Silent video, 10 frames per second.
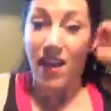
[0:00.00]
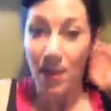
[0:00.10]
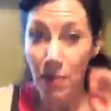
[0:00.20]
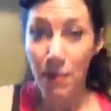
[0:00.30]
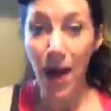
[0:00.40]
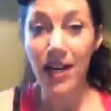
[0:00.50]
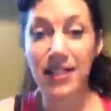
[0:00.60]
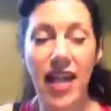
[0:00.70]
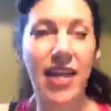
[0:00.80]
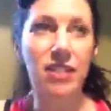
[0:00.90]
And my body
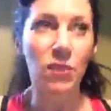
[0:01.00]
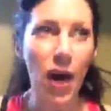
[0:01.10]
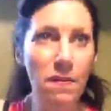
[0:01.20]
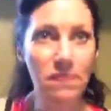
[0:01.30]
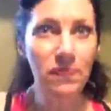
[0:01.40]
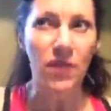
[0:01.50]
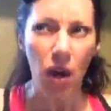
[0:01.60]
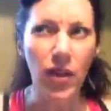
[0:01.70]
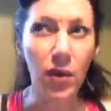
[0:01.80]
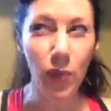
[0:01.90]
says, well,
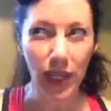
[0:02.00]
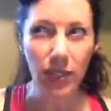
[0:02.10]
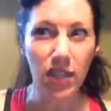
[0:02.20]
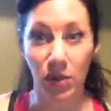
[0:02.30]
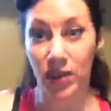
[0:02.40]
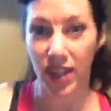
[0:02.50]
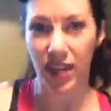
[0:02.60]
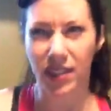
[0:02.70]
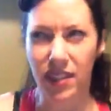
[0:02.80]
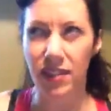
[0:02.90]
okay, we can deal with
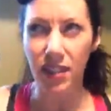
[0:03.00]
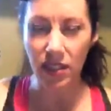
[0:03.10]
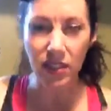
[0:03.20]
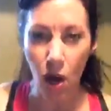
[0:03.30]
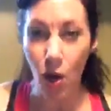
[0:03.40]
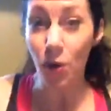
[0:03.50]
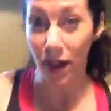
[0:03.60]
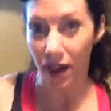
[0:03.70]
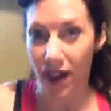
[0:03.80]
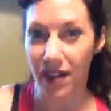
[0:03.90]
this. This is
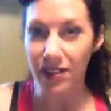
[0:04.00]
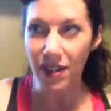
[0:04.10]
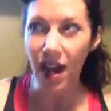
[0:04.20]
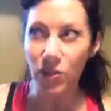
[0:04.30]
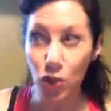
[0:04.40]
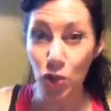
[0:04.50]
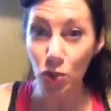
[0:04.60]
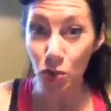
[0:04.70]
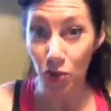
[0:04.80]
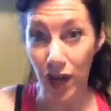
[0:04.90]
okay. It's not
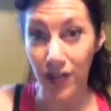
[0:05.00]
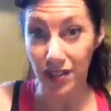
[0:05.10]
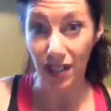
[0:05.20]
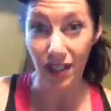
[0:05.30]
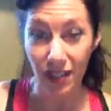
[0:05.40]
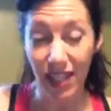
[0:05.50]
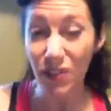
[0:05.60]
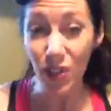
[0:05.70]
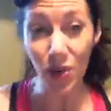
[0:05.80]
too crazy, even